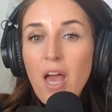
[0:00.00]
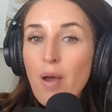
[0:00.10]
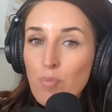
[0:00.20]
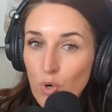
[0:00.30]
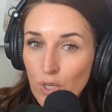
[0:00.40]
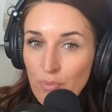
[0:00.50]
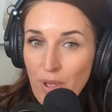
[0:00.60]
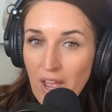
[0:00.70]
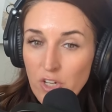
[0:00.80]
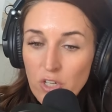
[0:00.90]
and more
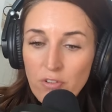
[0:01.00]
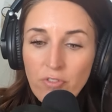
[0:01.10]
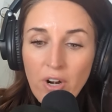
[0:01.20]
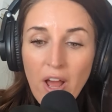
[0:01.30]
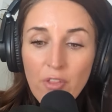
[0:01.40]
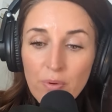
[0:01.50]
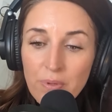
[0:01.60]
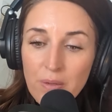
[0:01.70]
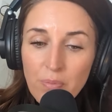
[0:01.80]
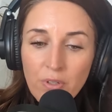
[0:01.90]
compassion for other
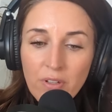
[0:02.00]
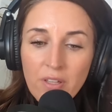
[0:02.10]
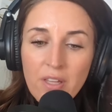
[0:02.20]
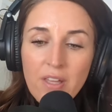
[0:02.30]
people